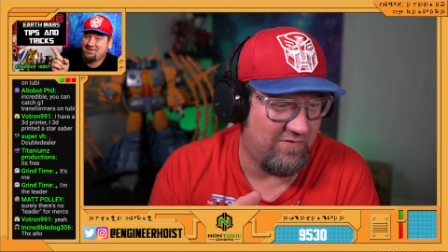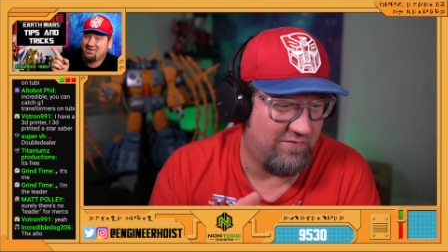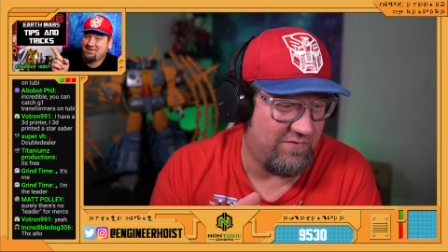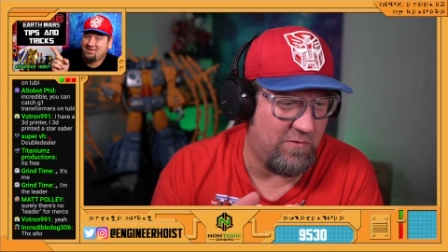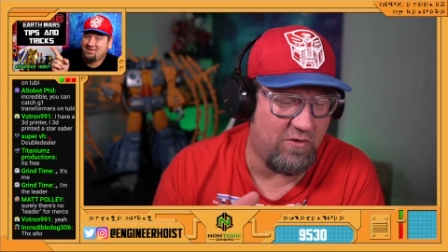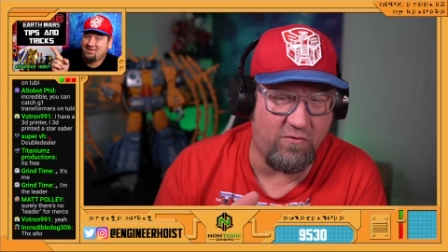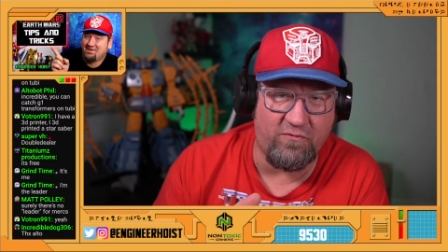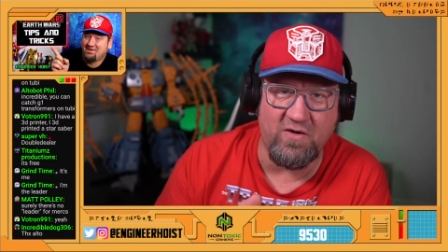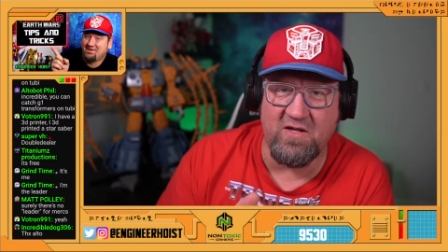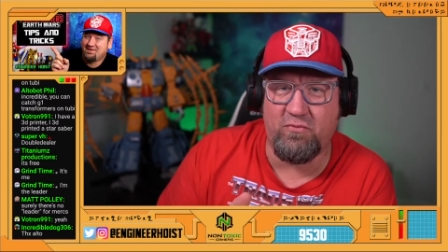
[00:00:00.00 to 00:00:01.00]
So I'm gonna go
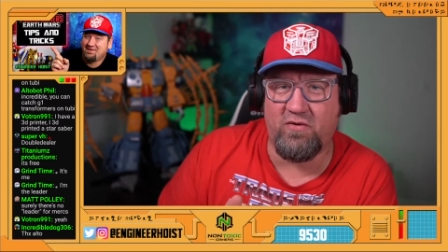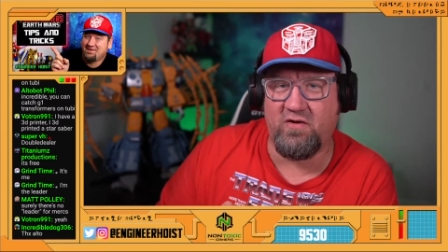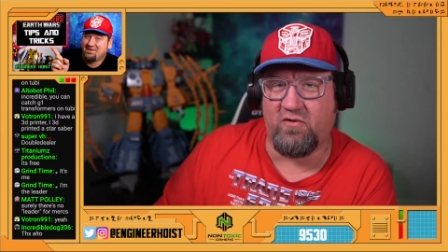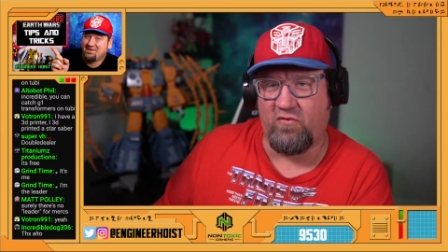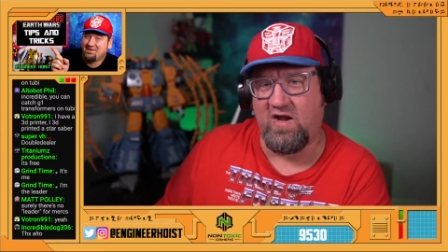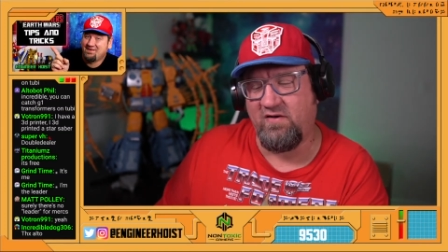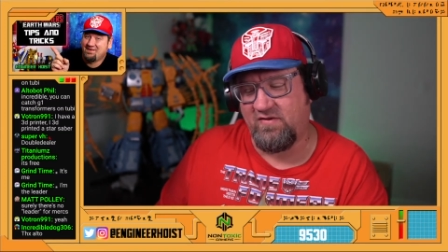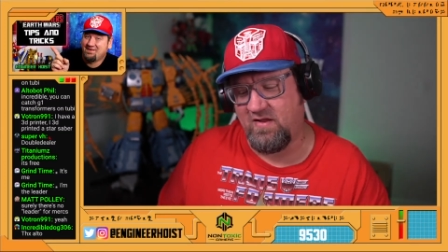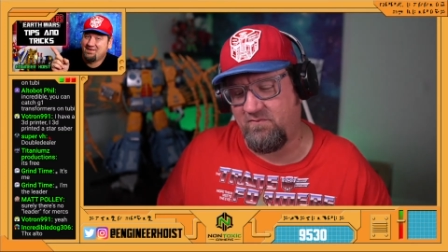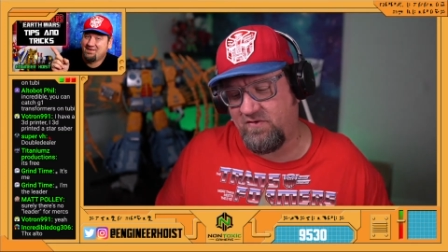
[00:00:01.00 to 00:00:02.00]
3D print a Grind
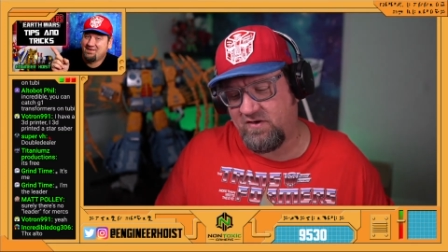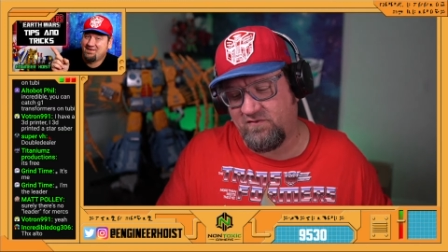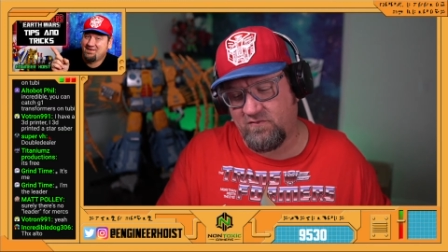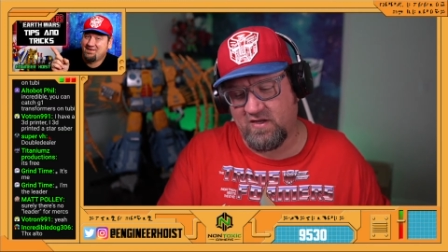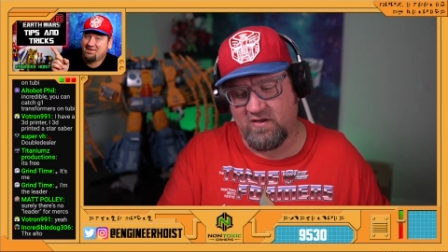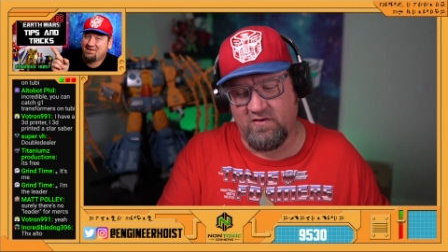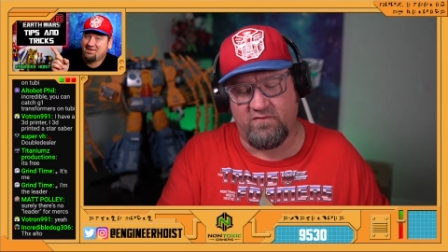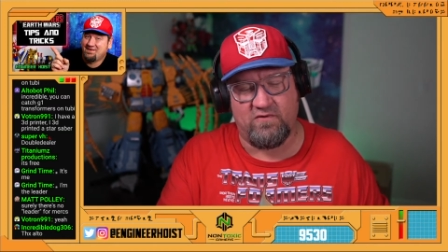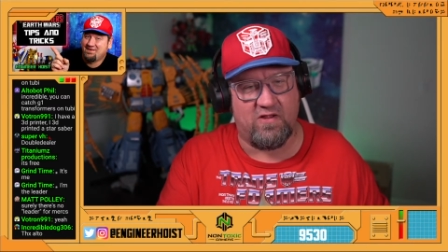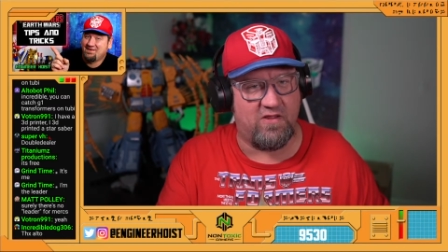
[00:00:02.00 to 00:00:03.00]
Time figure so I can
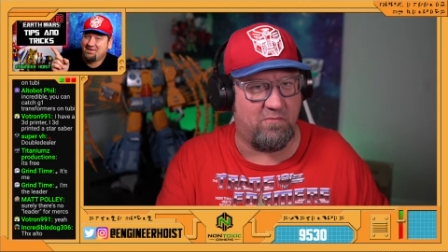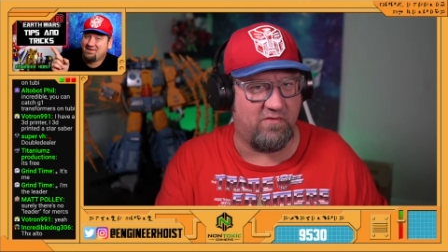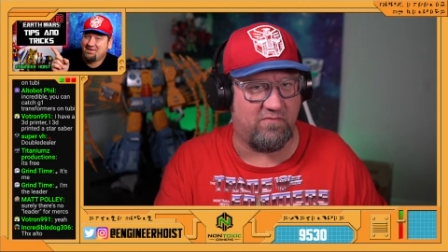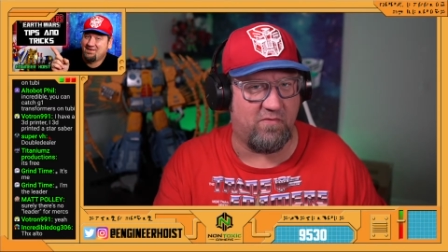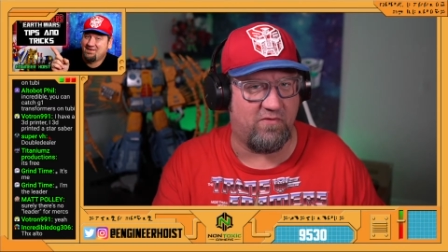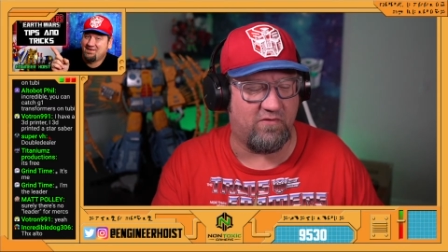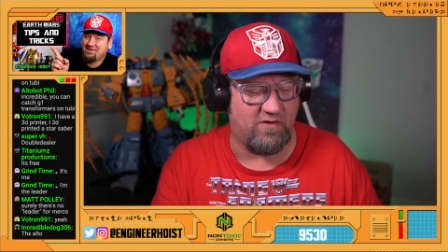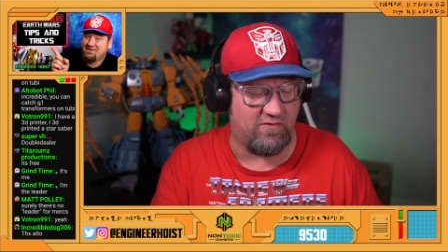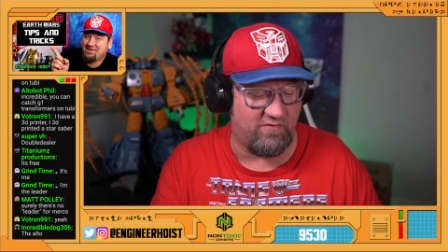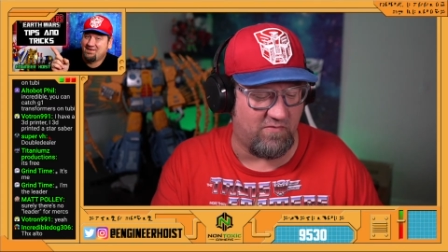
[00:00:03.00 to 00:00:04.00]
install him as the
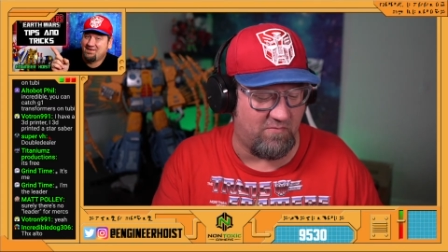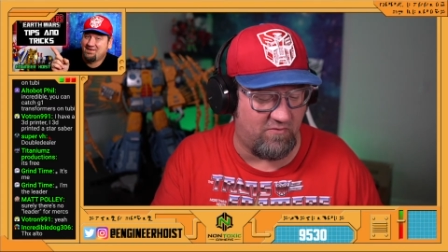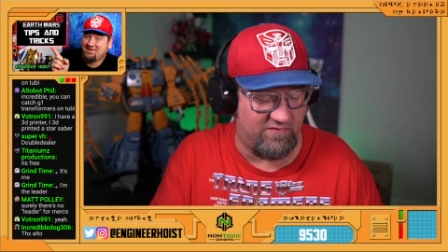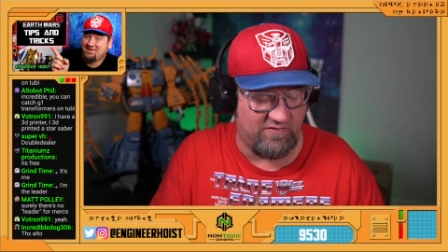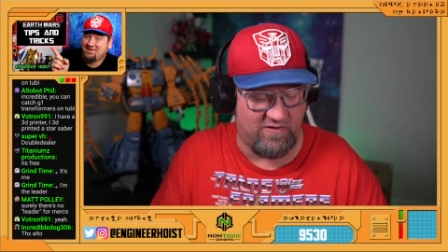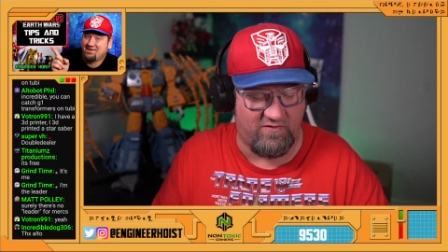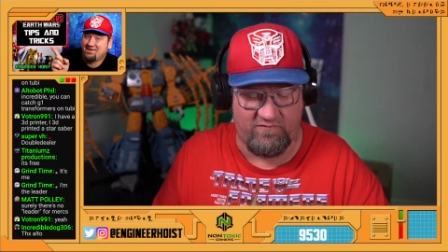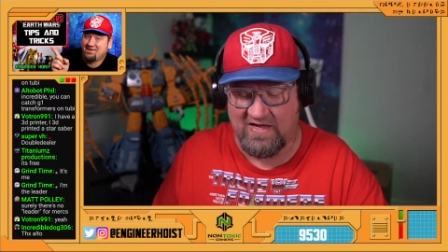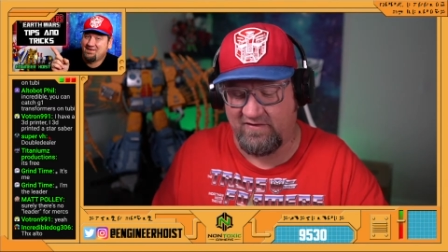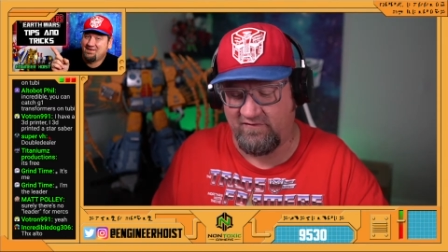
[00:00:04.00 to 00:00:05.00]
leader of my mercenary
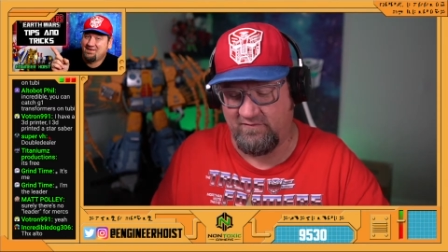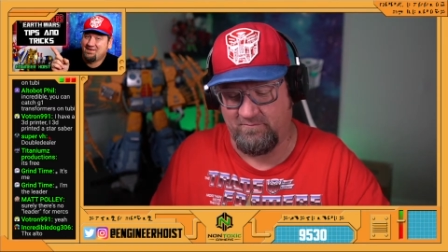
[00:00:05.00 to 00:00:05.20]
faction.